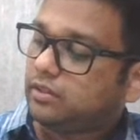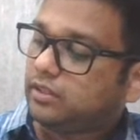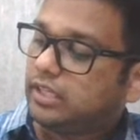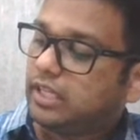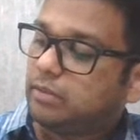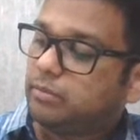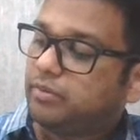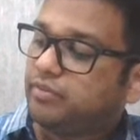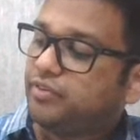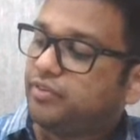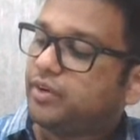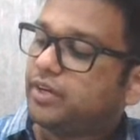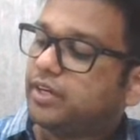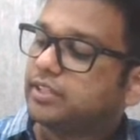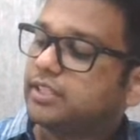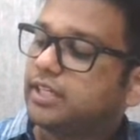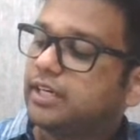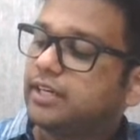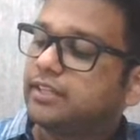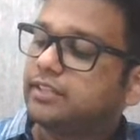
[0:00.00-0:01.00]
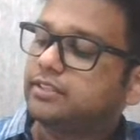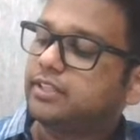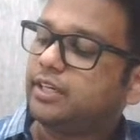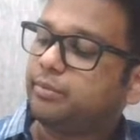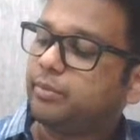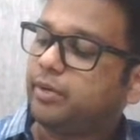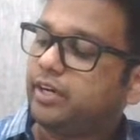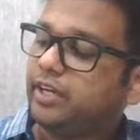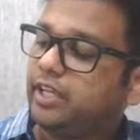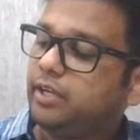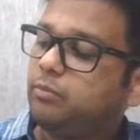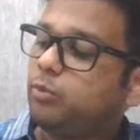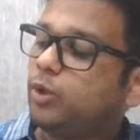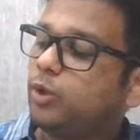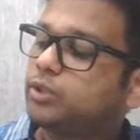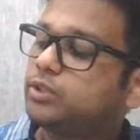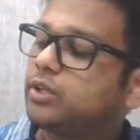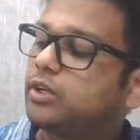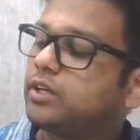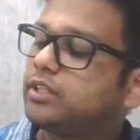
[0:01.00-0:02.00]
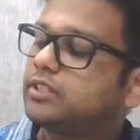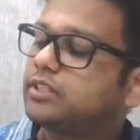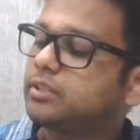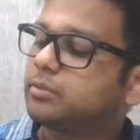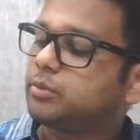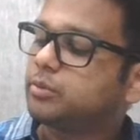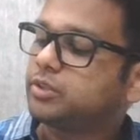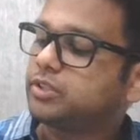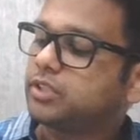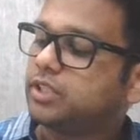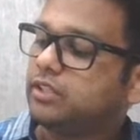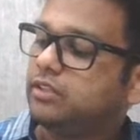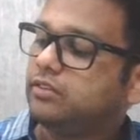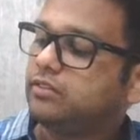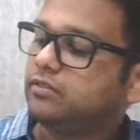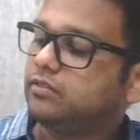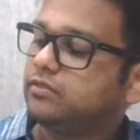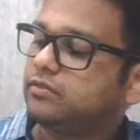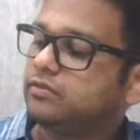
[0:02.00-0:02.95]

Tell me if you understand this statement. In Poisson distribution,